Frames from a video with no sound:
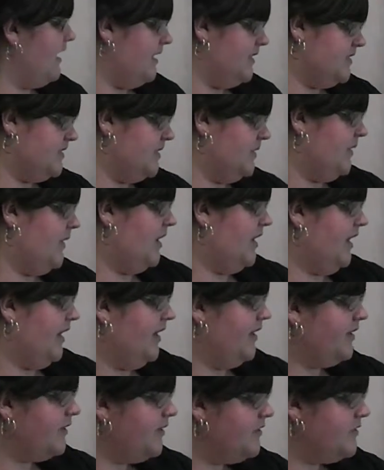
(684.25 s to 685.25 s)
So our
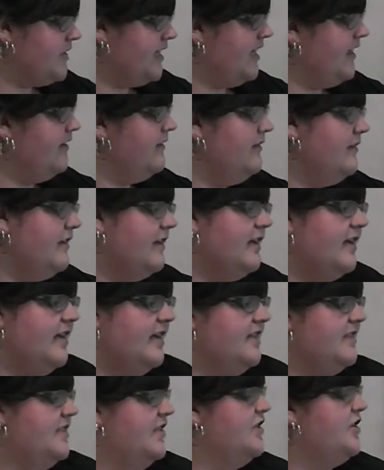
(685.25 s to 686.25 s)
conclusion
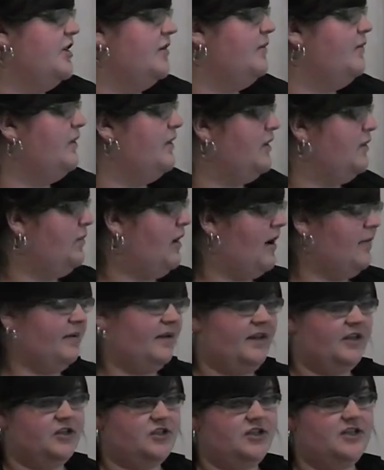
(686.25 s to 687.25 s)
is to determine whether
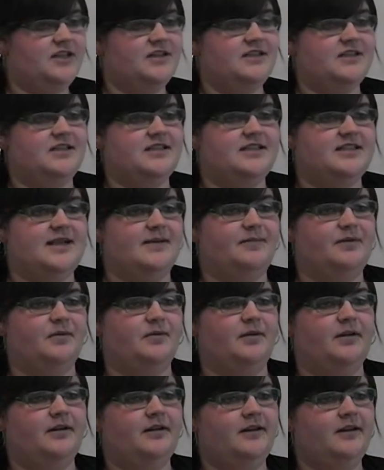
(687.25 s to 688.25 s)
population is
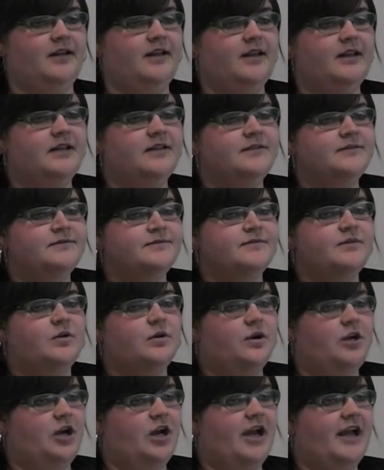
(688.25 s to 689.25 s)
acceptable
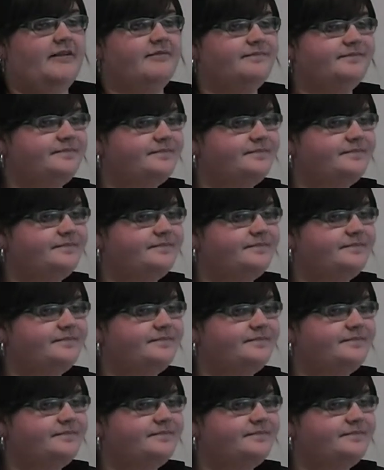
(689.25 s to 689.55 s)
or not.